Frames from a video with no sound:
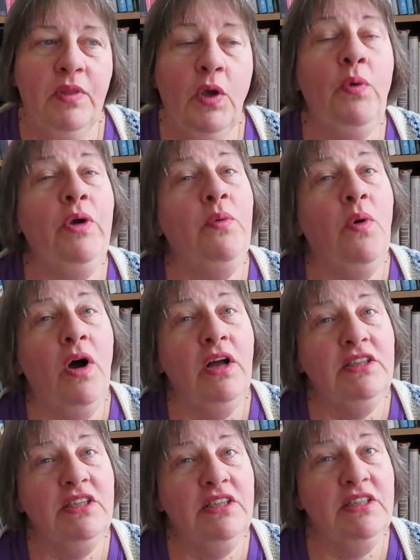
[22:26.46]
We
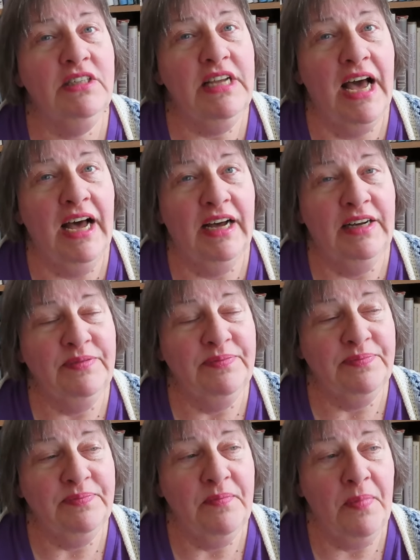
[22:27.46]
watched
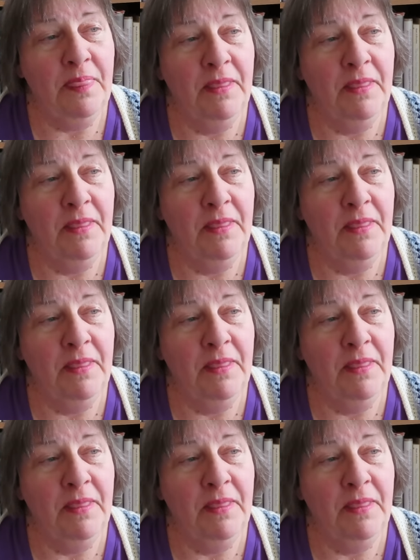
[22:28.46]
um,